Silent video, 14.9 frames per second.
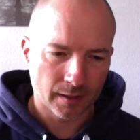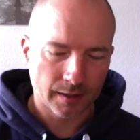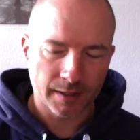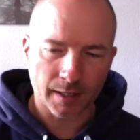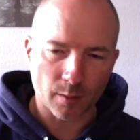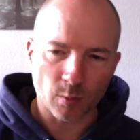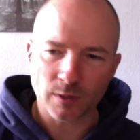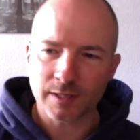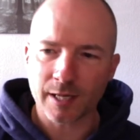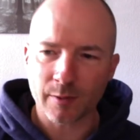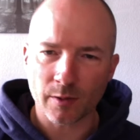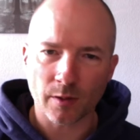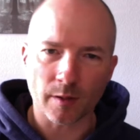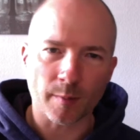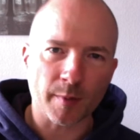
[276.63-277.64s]
what's
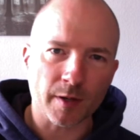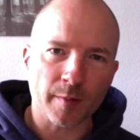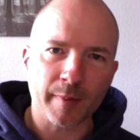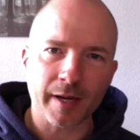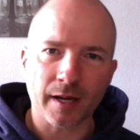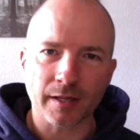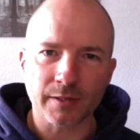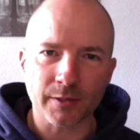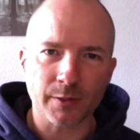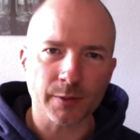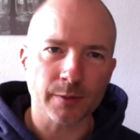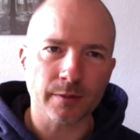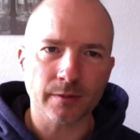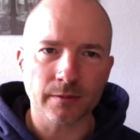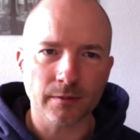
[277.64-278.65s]
going on? Am I going to be able to
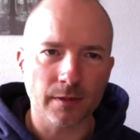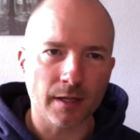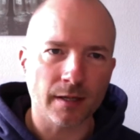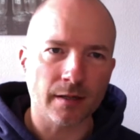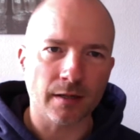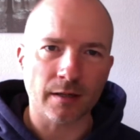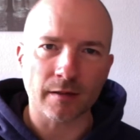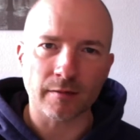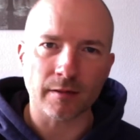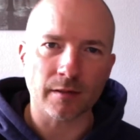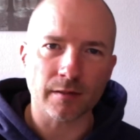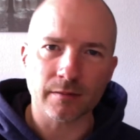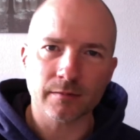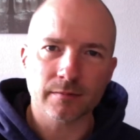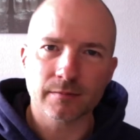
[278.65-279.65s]
do
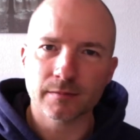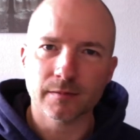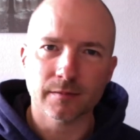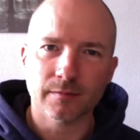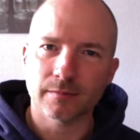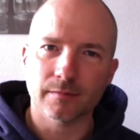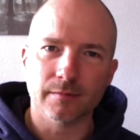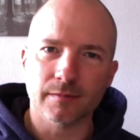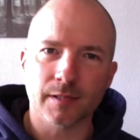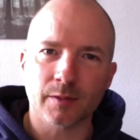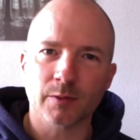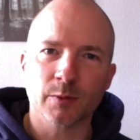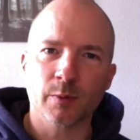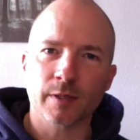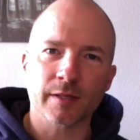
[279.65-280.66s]
another
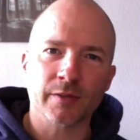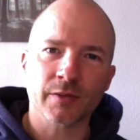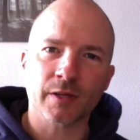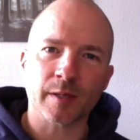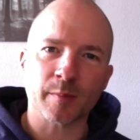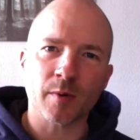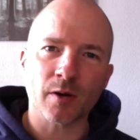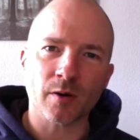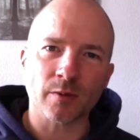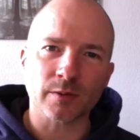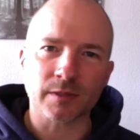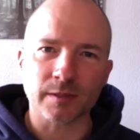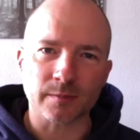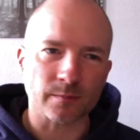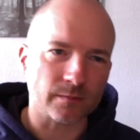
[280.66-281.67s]
20, 30
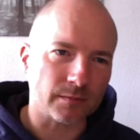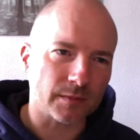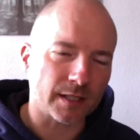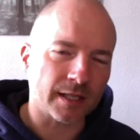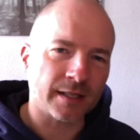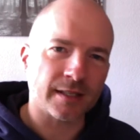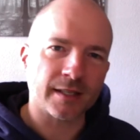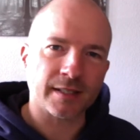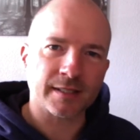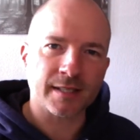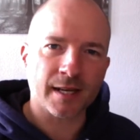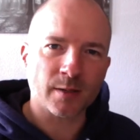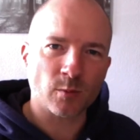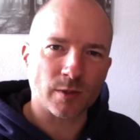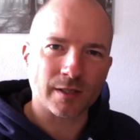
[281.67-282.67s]
miles into this
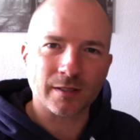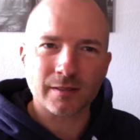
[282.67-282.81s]
headwind?